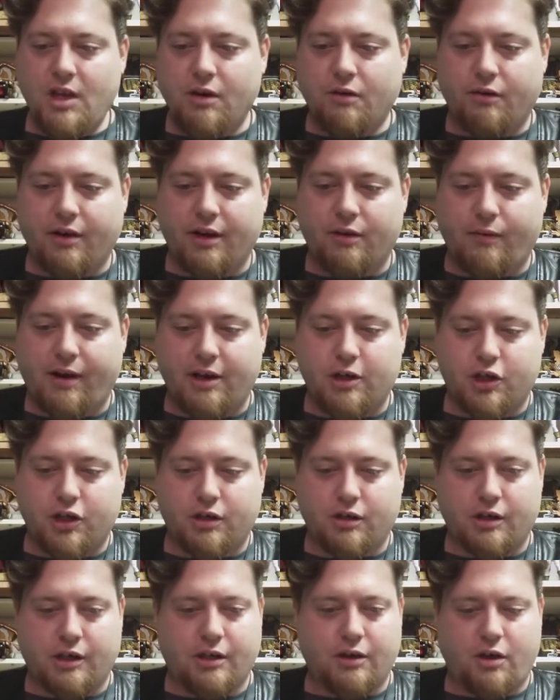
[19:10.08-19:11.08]
Green
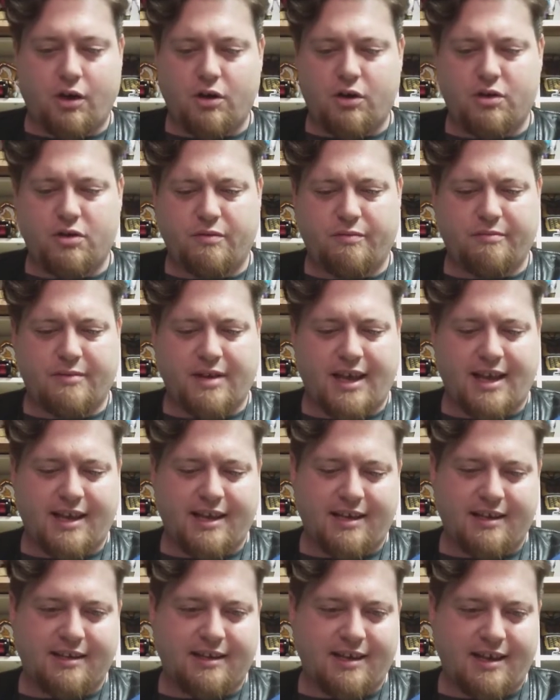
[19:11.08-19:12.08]
Ranger, and oh
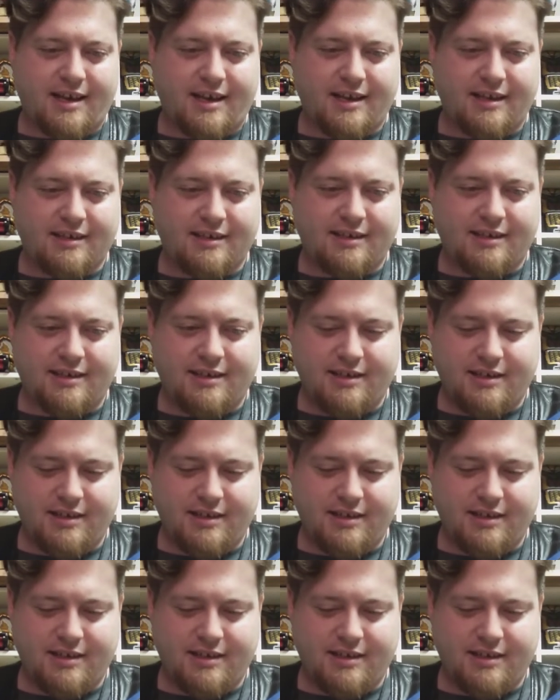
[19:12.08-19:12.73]
man, guys,